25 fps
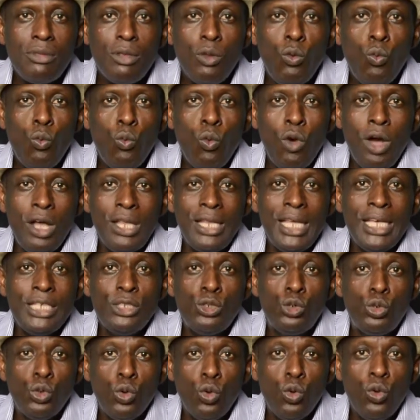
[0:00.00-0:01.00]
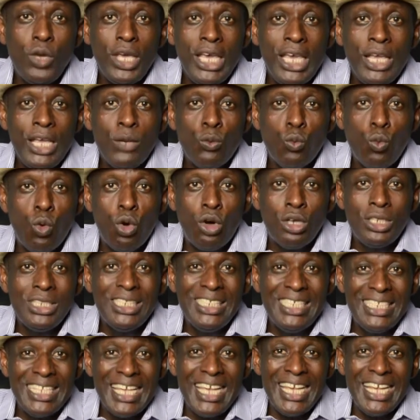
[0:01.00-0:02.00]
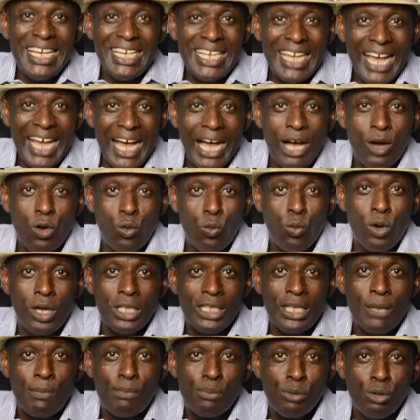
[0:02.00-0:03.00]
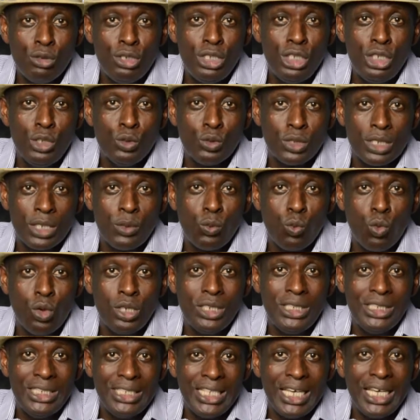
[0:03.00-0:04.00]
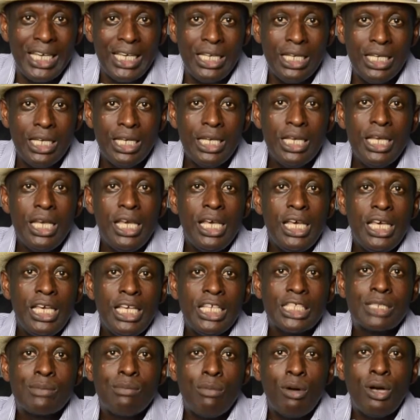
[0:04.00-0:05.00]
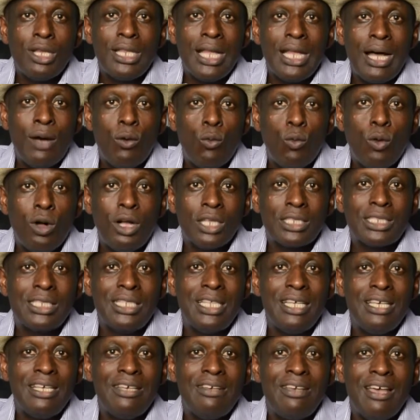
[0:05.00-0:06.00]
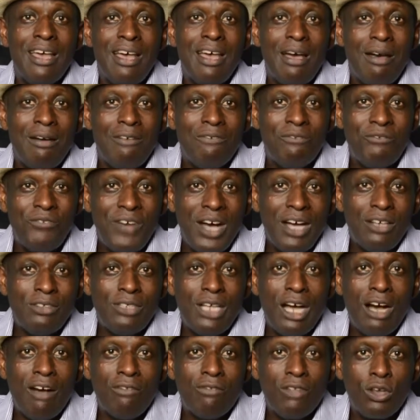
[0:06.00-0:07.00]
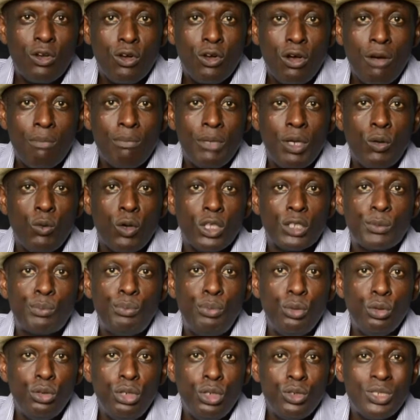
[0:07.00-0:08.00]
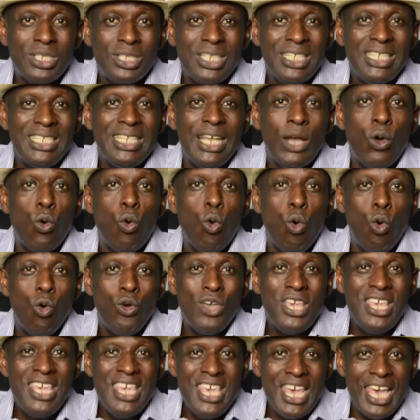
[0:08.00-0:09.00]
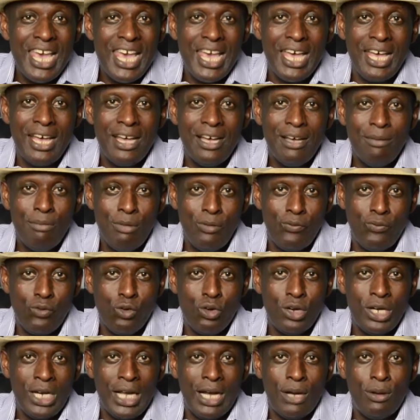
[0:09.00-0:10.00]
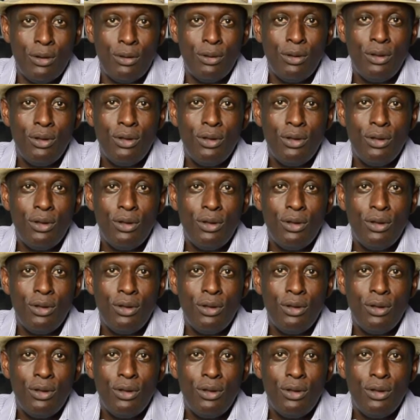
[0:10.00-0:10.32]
What they do in one day now, what they produce in one day, is more than what the founder of the company was producing in a whole year before now.